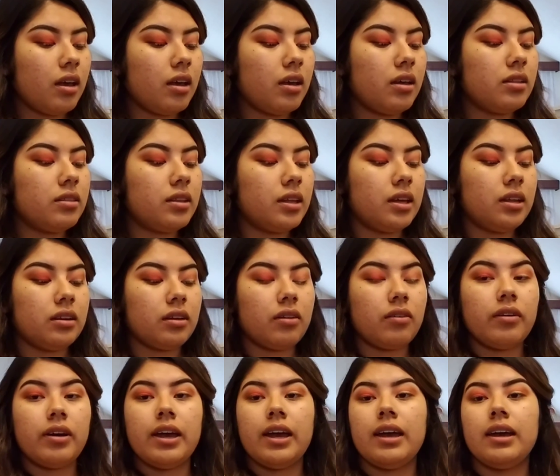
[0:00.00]
And then go
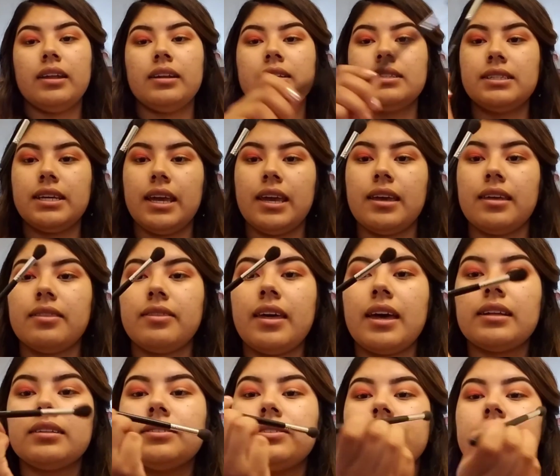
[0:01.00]
ahead and take
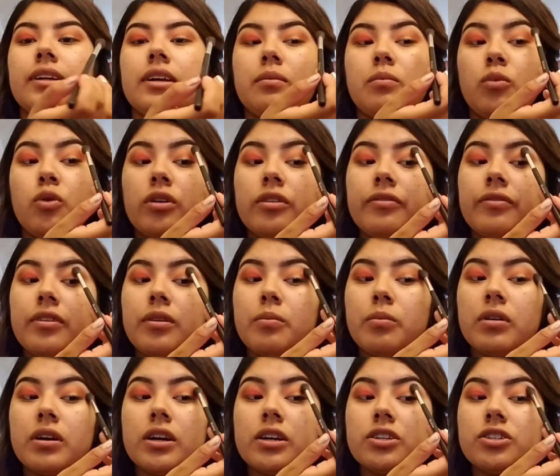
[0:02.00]
that same Morphe
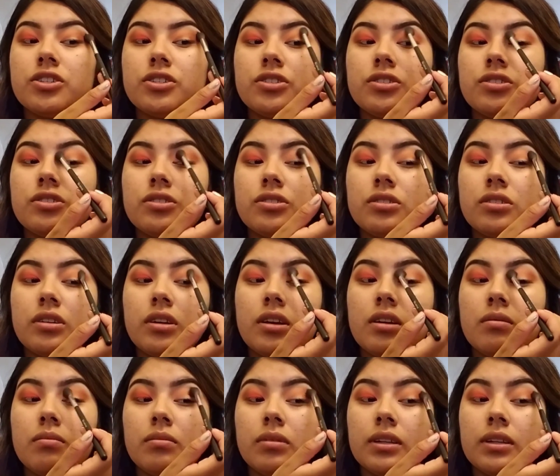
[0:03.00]
brush and